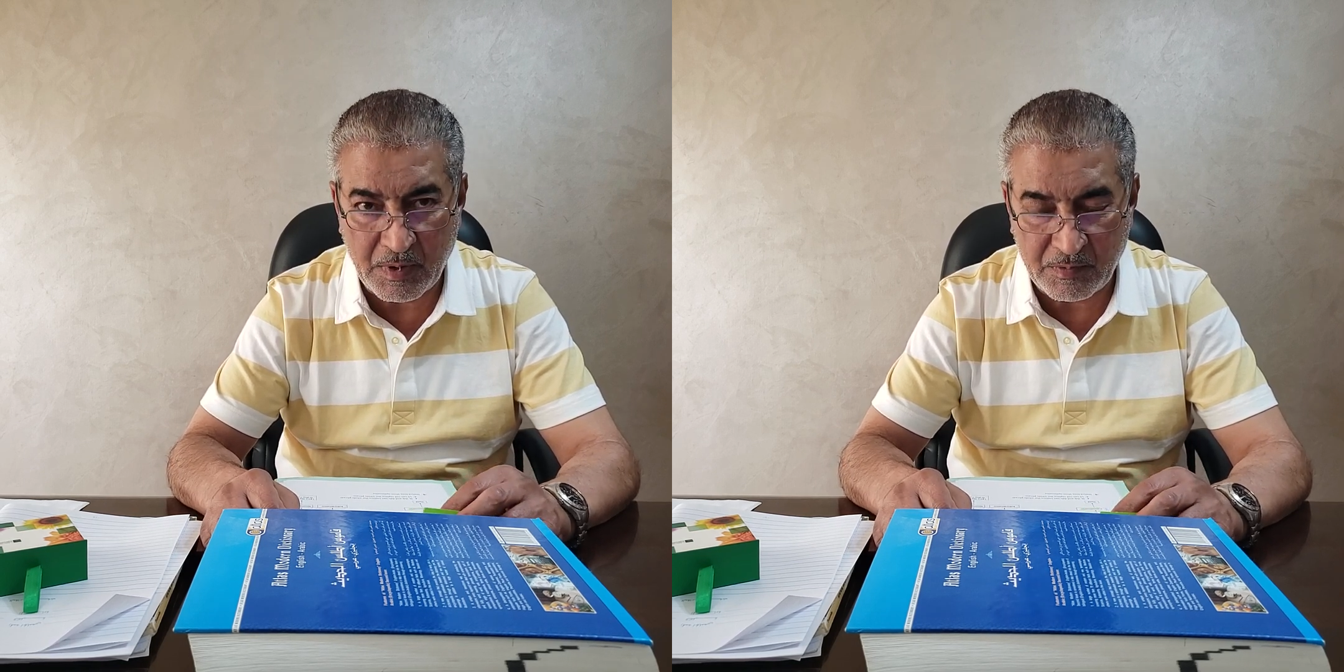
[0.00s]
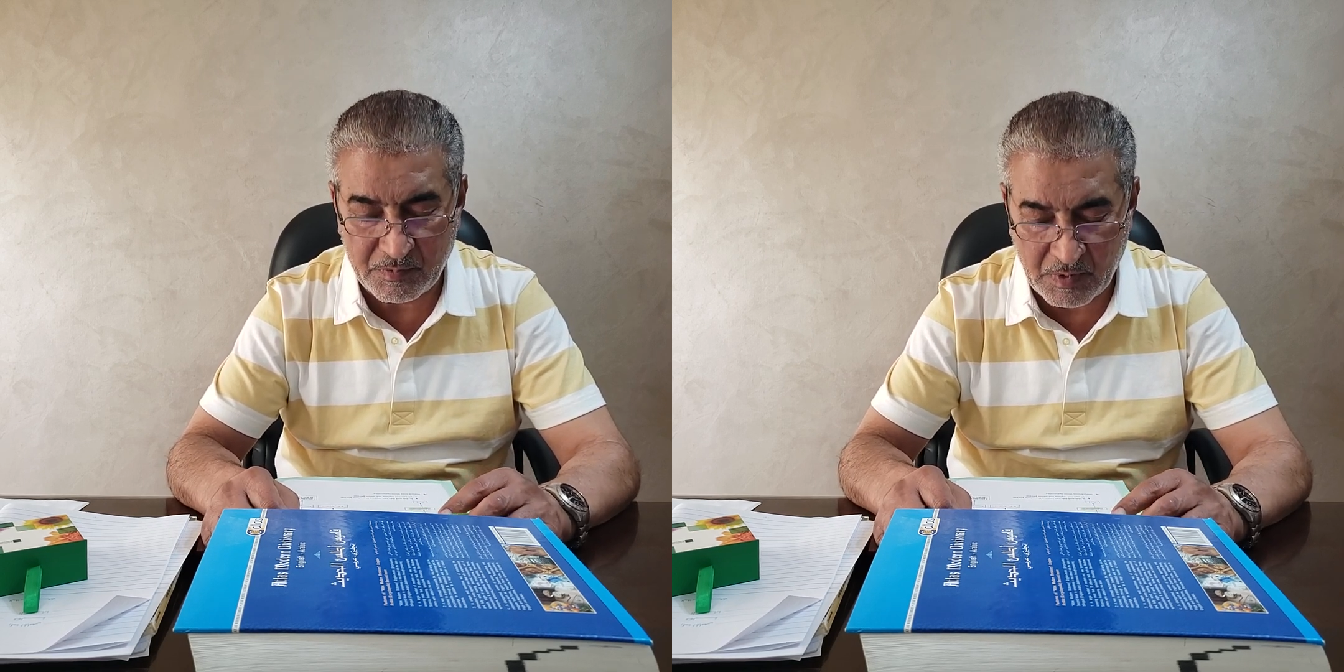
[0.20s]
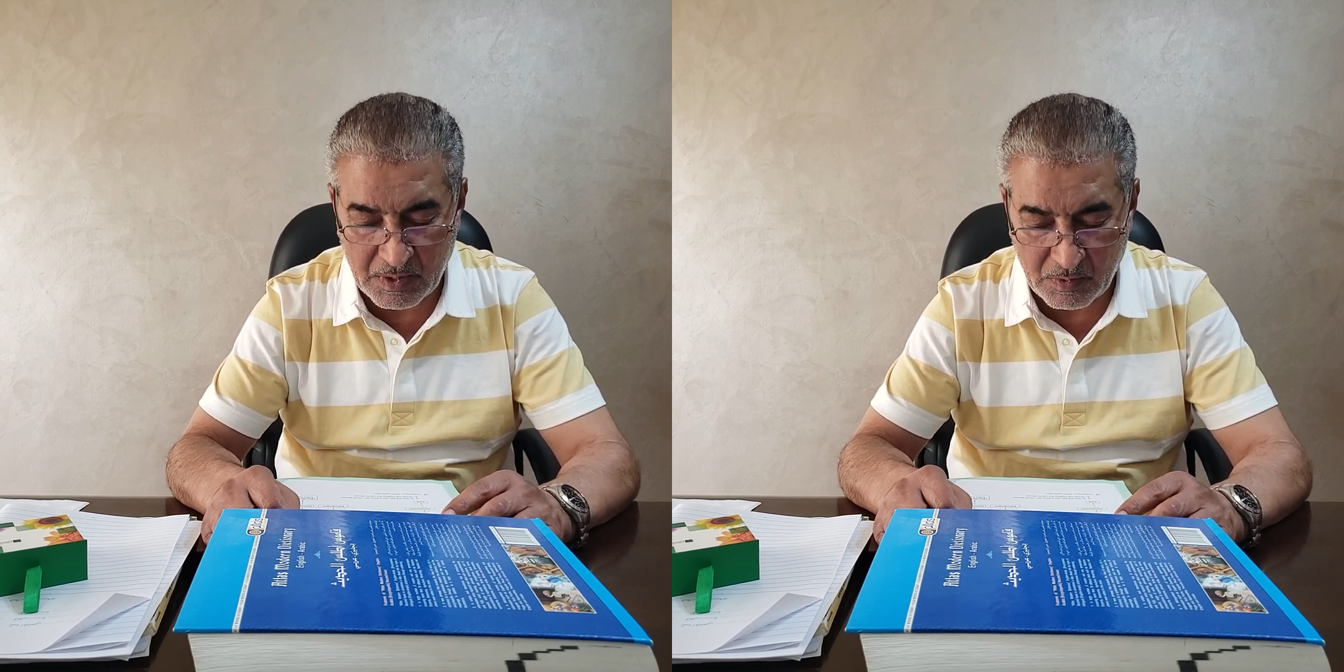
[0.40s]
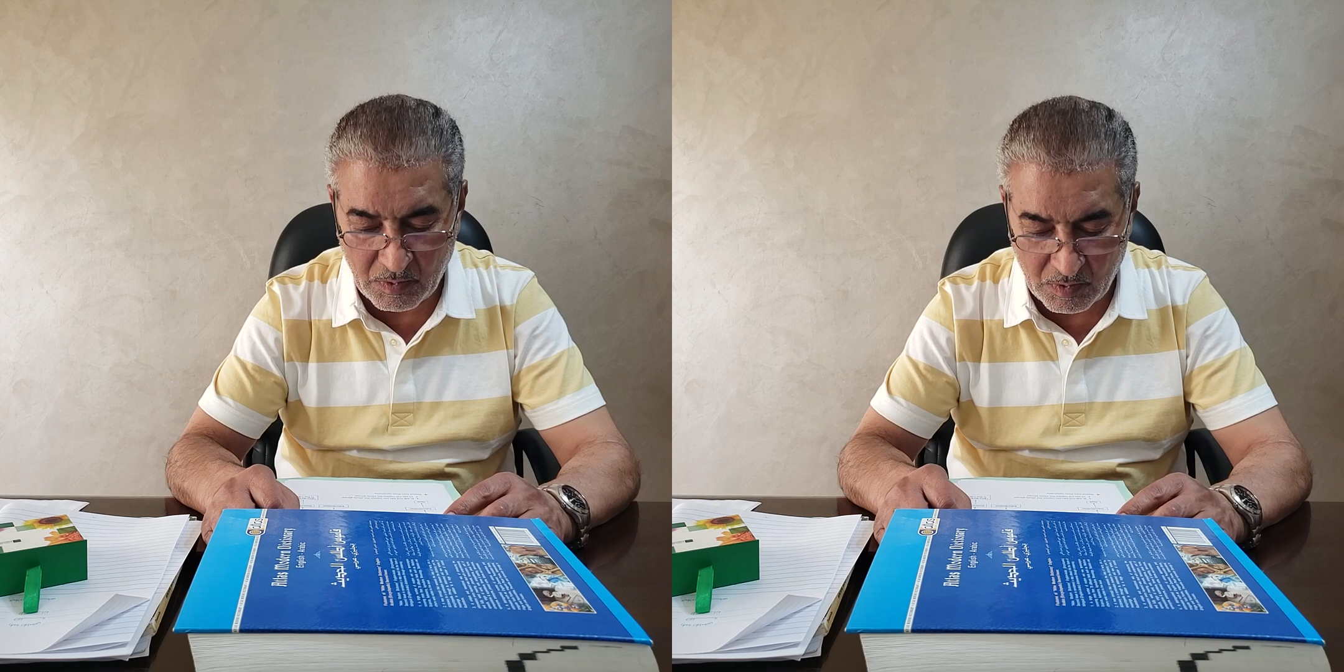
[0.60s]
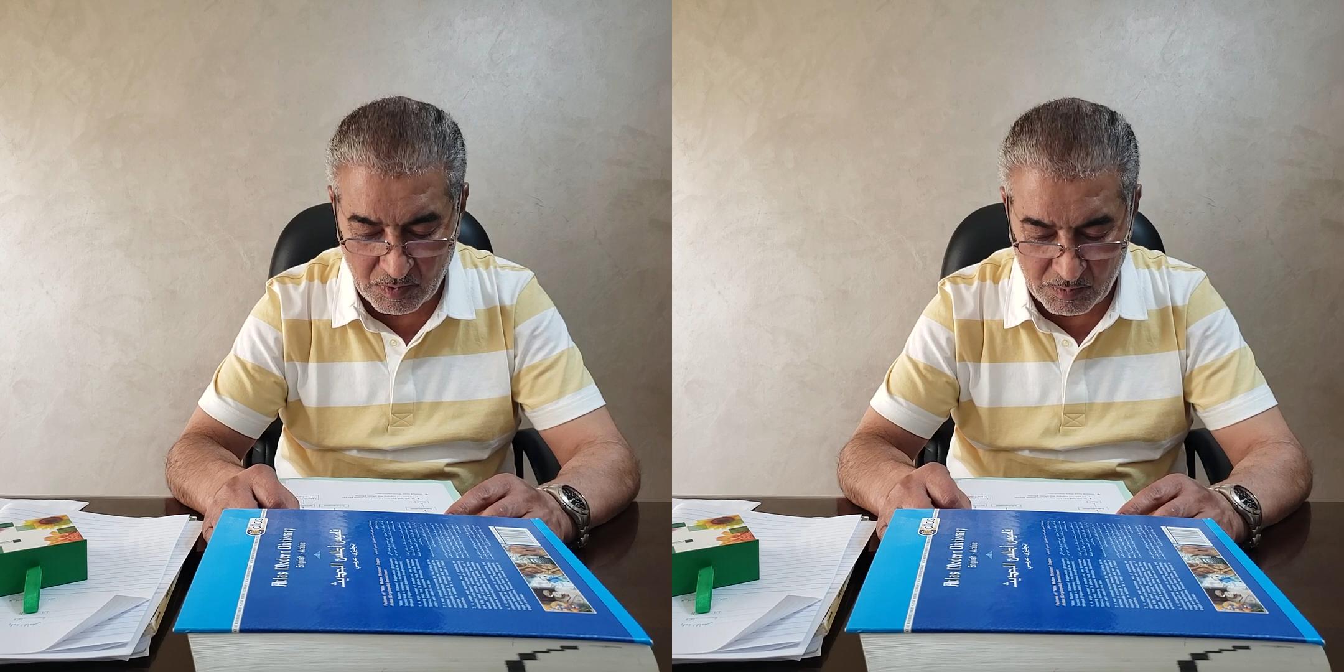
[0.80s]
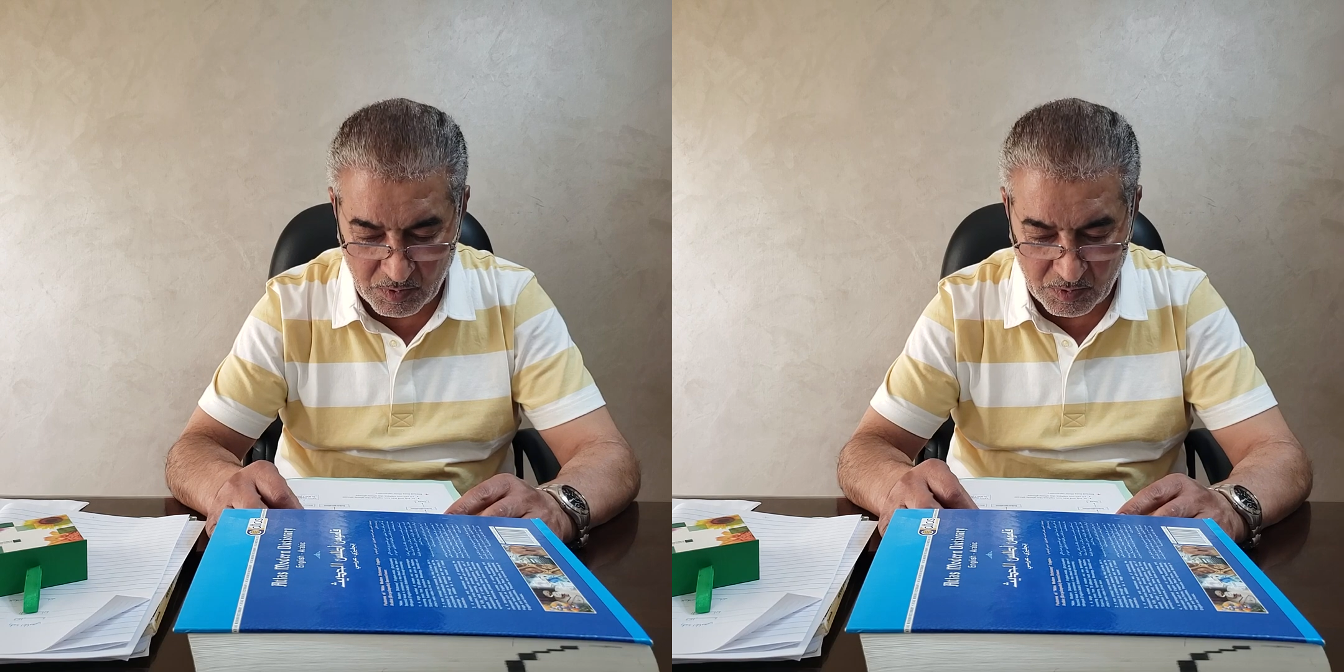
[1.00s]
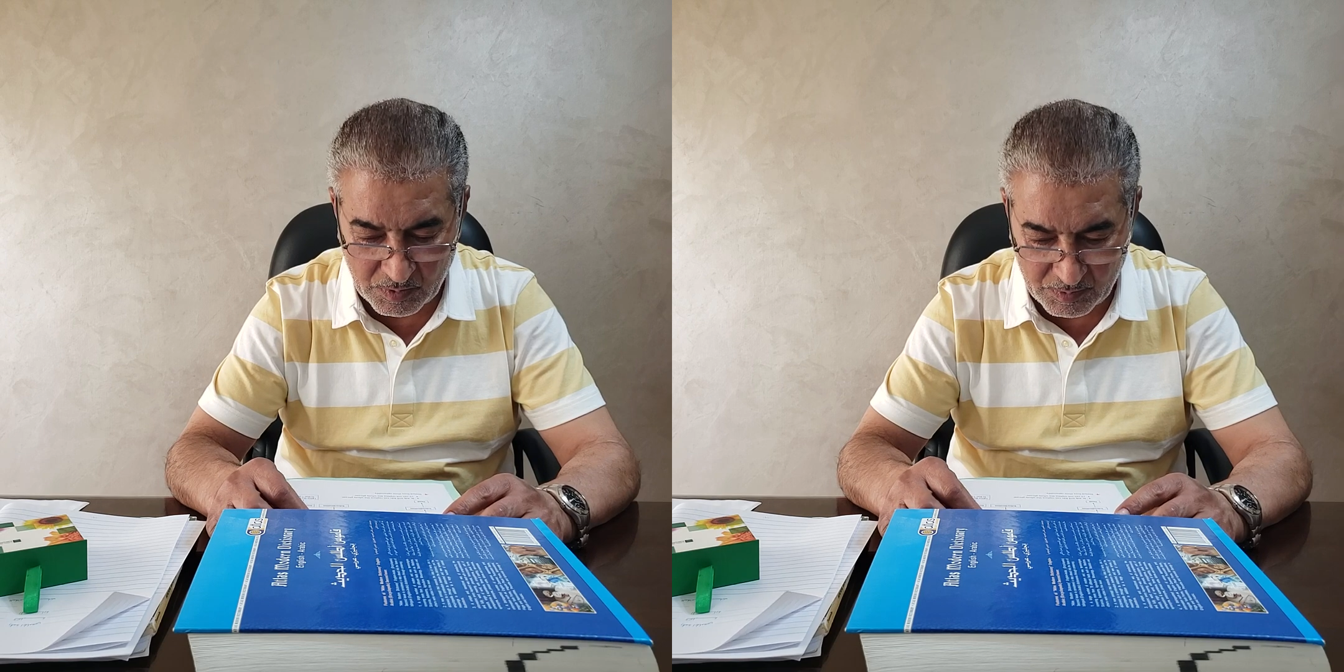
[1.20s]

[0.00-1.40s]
of 1 or more